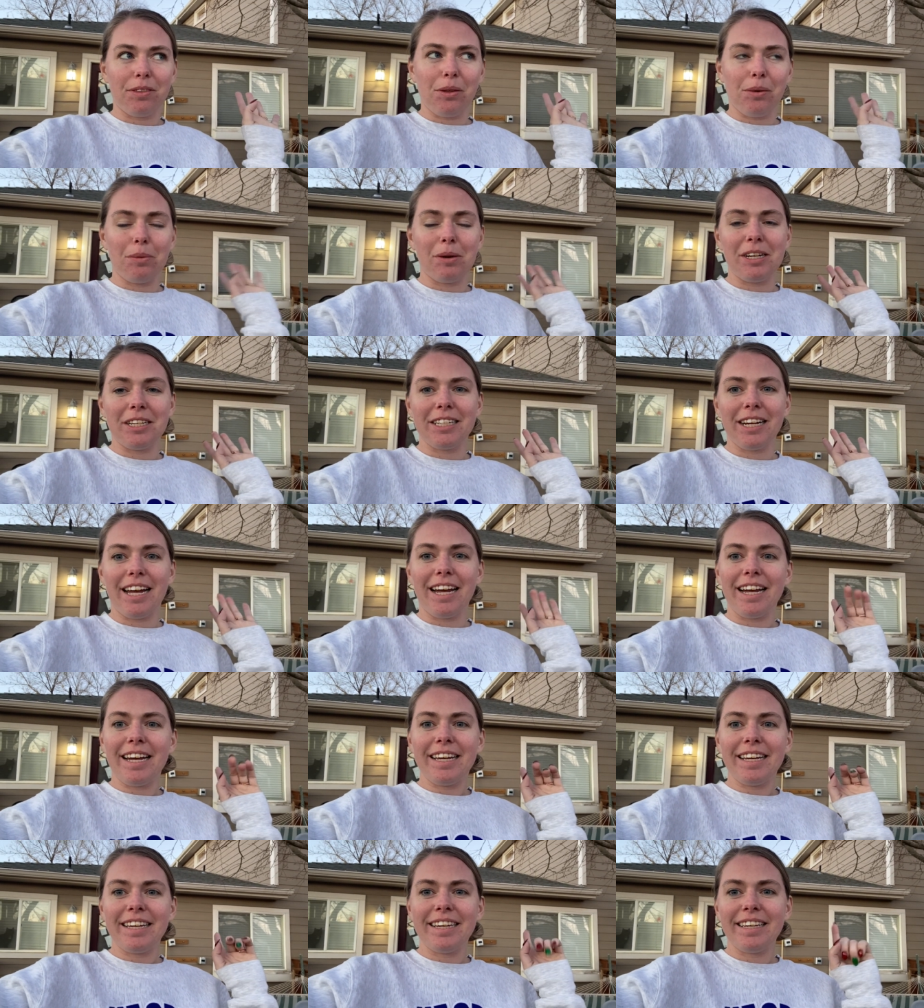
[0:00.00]
which
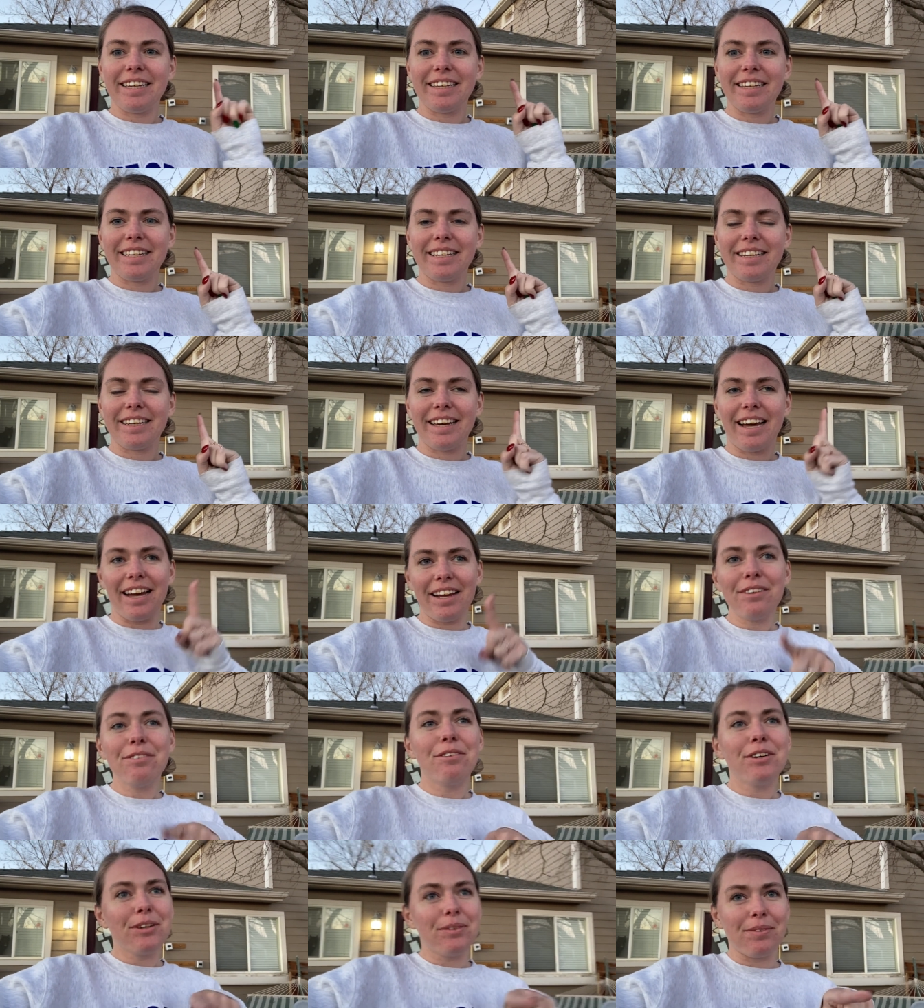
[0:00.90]
I kind
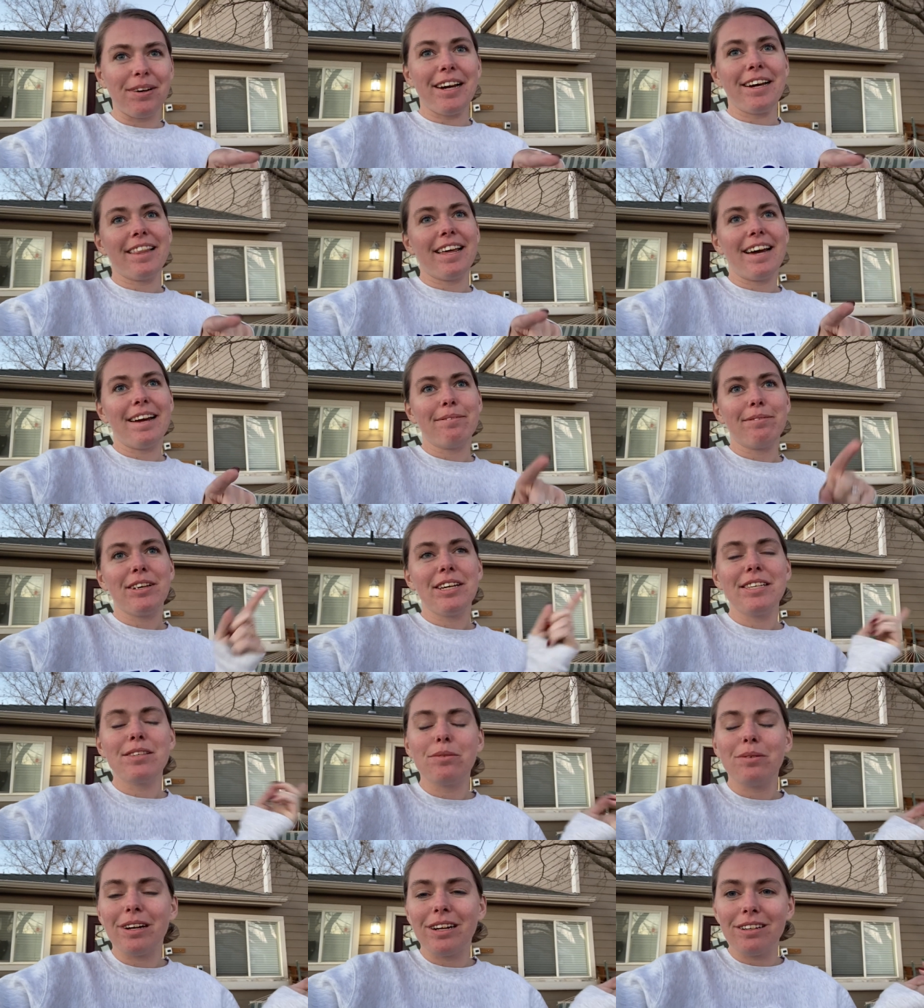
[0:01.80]
of want to wear that
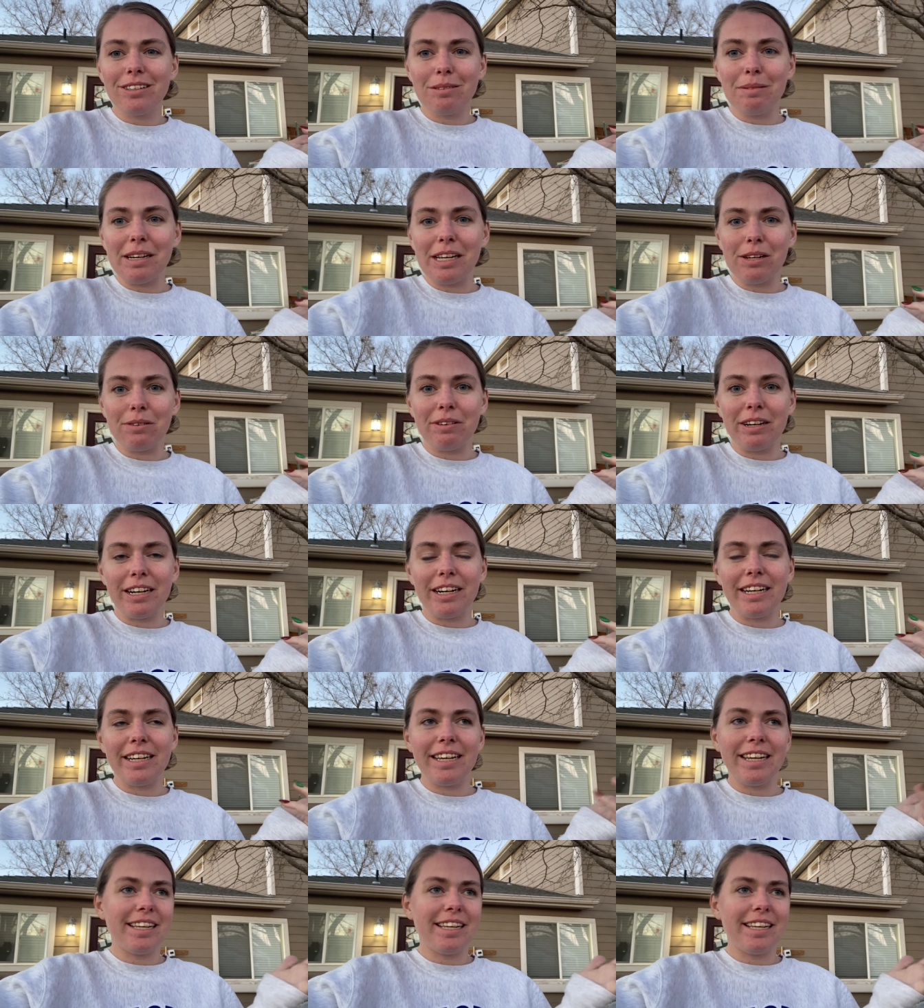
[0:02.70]
because where else am I going to wear it?